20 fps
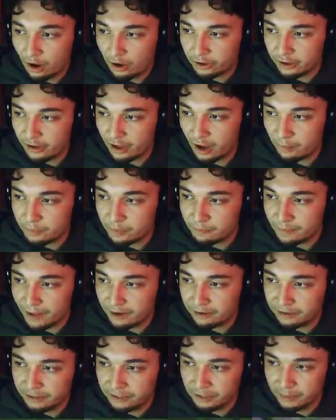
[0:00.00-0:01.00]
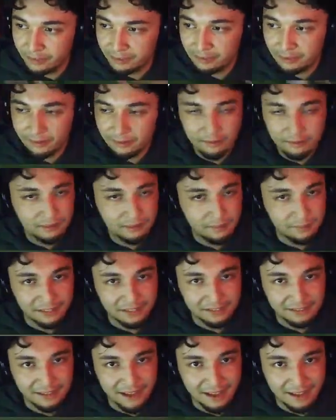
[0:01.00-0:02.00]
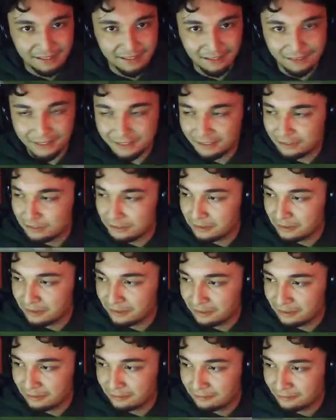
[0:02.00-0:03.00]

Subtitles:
going to help you better deal with some of these guys that like to do this.